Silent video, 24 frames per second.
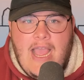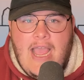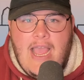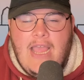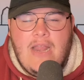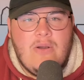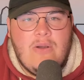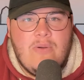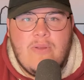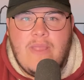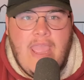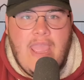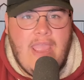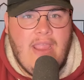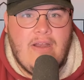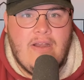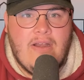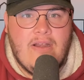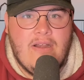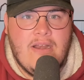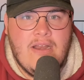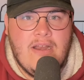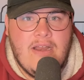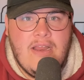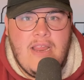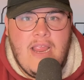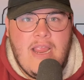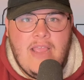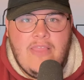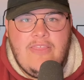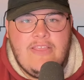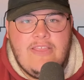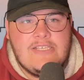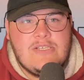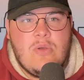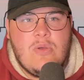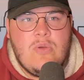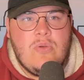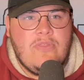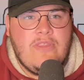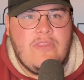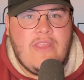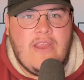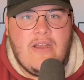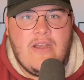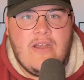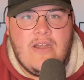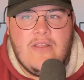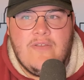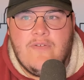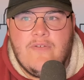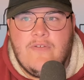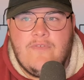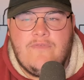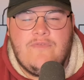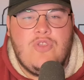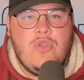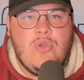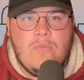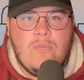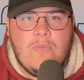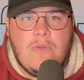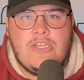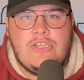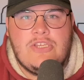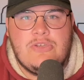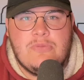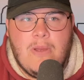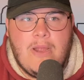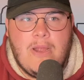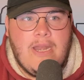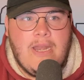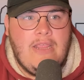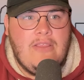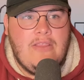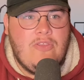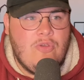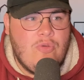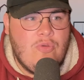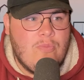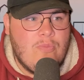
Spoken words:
I don't care. This whole narrative of too much money,